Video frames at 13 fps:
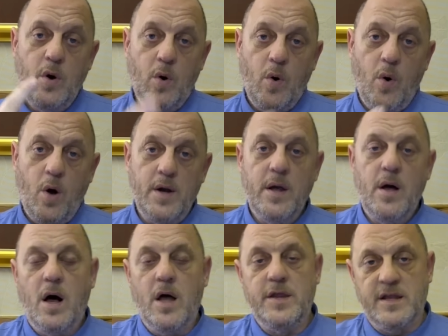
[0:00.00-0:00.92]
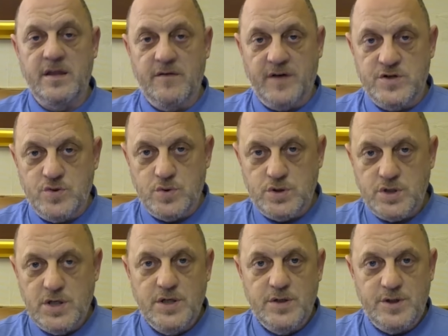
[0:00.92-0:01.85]
or other individuals
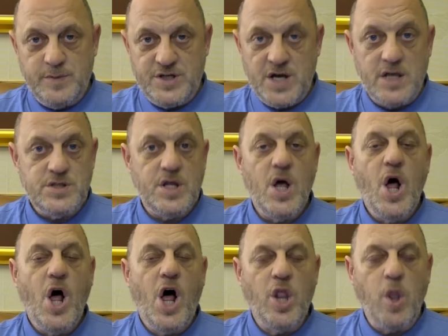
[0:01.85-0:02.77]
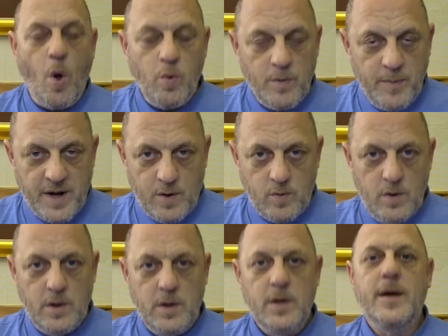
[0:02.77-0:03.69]
to be charged along with Murrell.
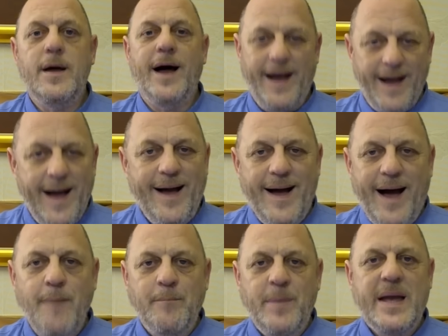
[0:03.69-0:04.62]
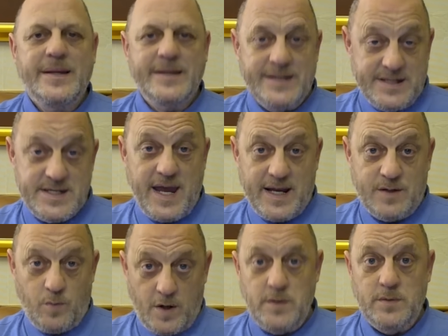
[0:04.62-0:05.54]
I'm betting on the second
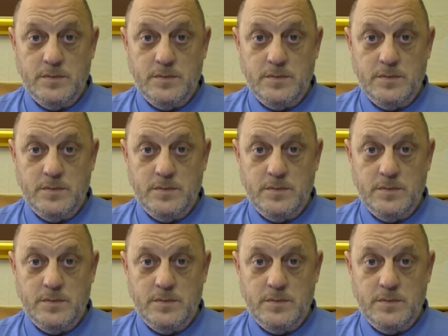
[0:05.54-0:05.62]
one.